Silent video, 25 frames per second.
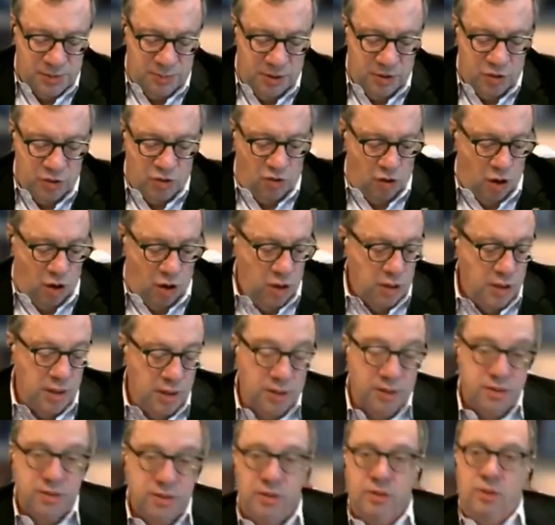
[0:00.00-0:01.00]

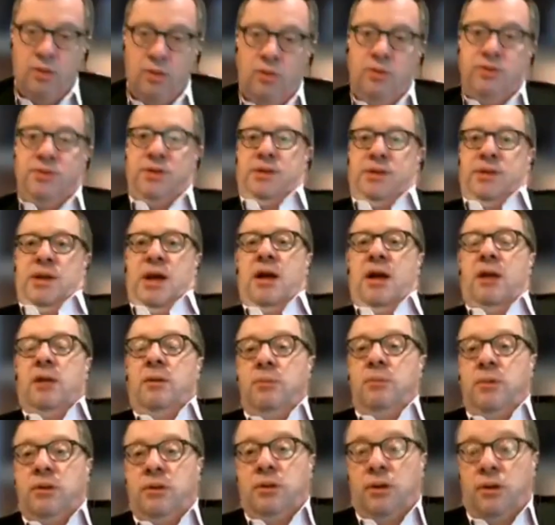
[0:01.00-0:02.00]
Spintronics, is an
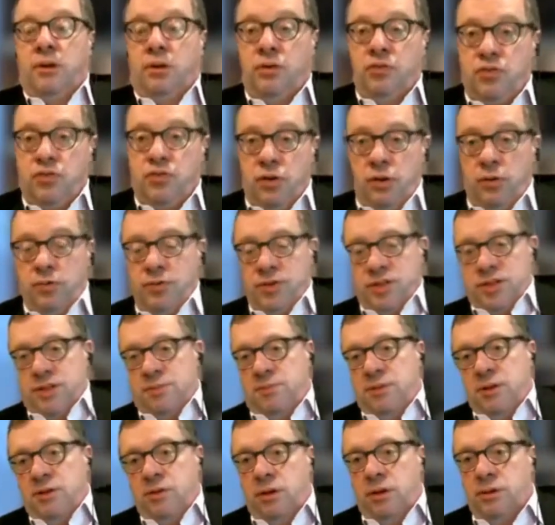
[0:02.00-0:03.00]
element in controlling the
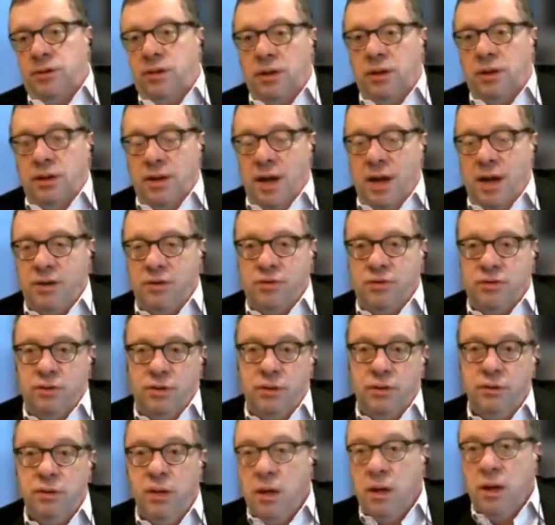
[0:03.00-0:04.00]
spin on the
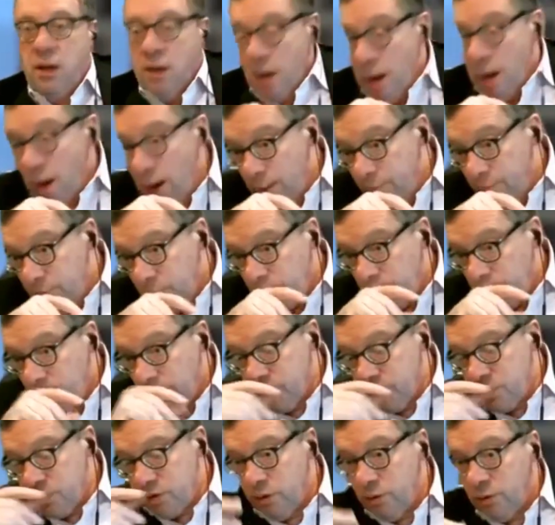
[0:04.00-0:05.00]
electron, and
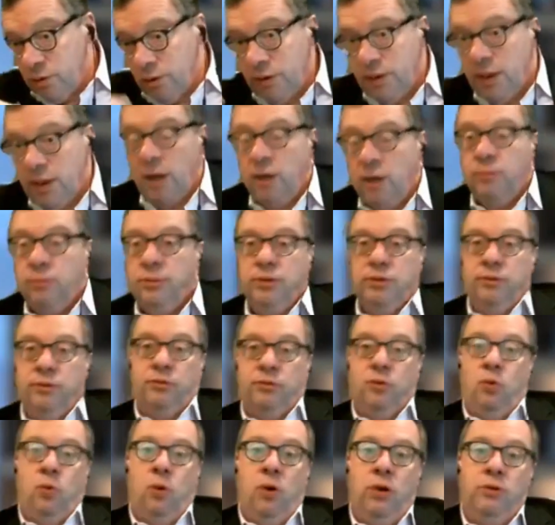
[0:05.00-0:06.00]
becomes an element
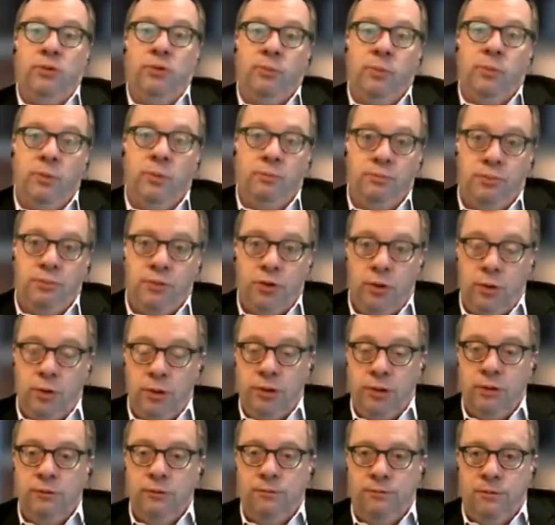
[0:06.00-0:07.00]
of quantum
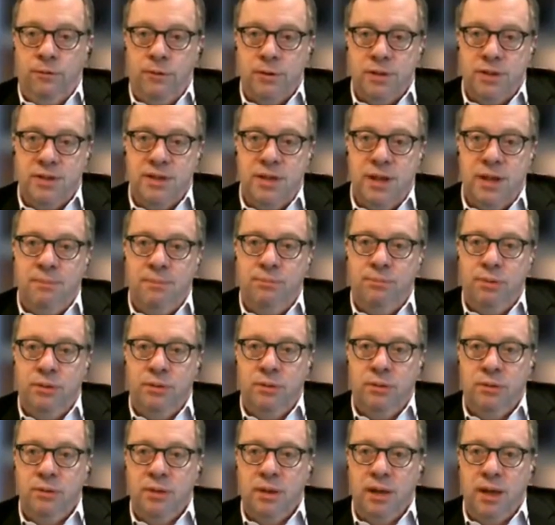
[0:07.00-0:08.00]
computing, for
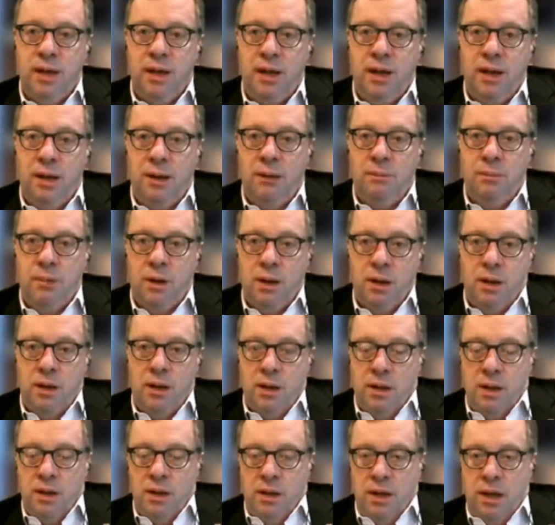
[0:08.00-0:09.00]
example.
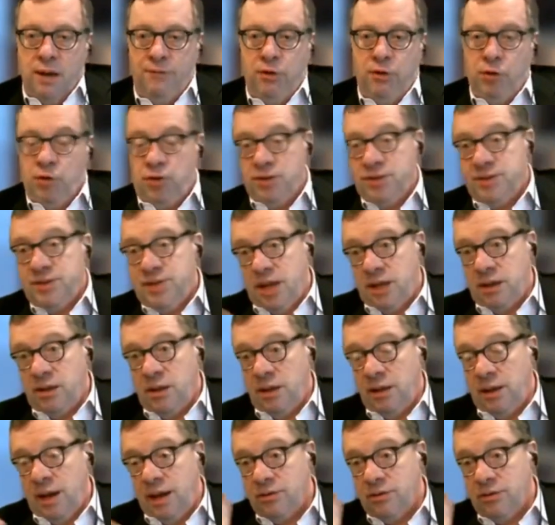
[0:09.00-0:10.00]
If you just take the
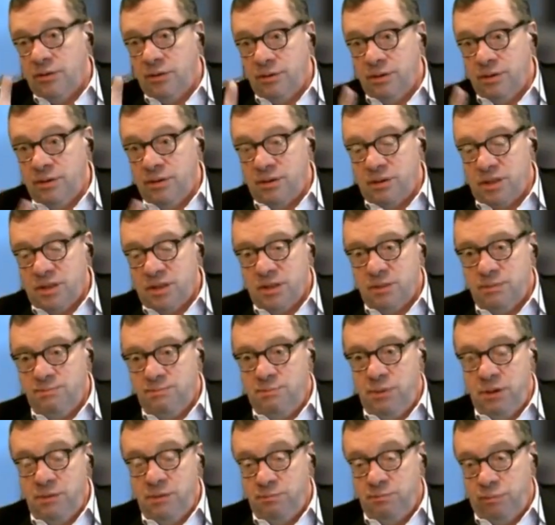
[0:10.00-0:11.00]
electron and
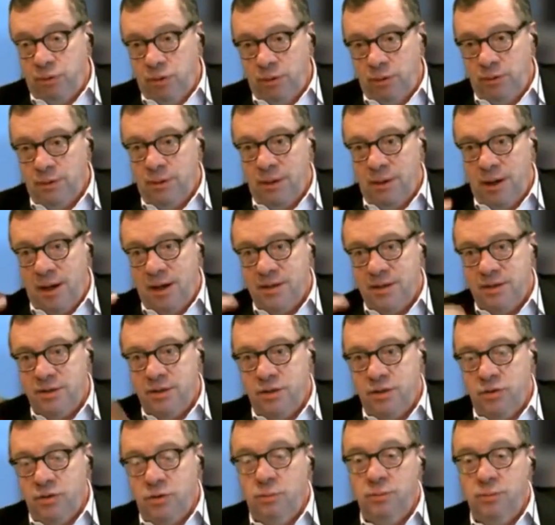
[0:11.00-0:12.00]
spin
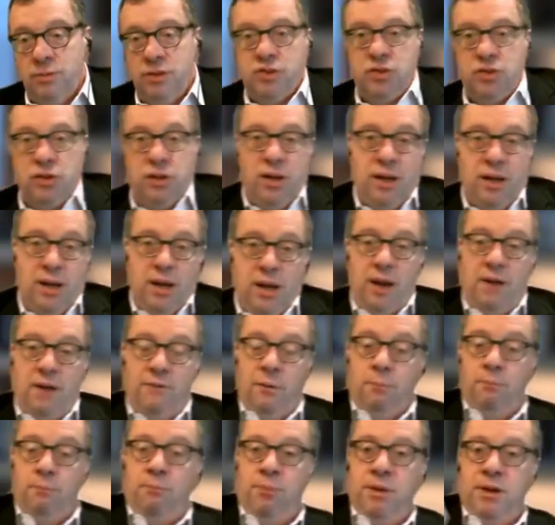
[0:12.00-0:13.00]
polarize it, you immediately
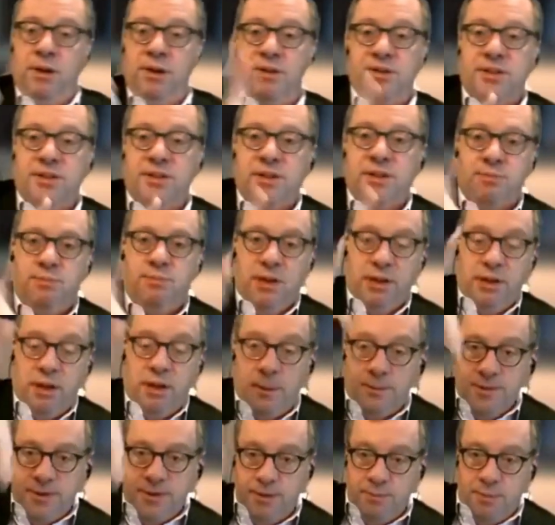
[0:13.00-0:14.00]
have a bit spin
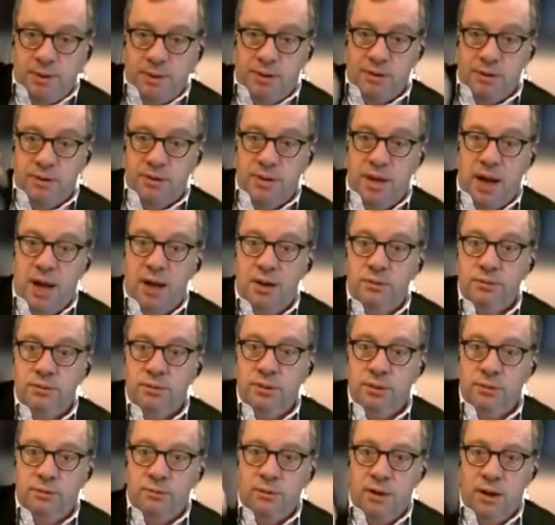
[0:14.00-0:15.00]
up, spin
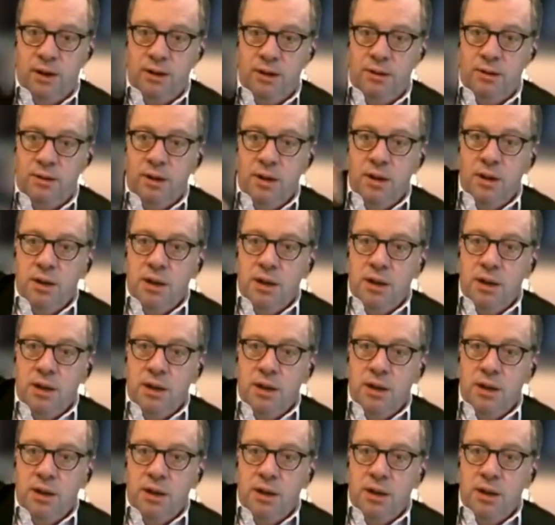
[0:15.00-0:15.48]
down, right?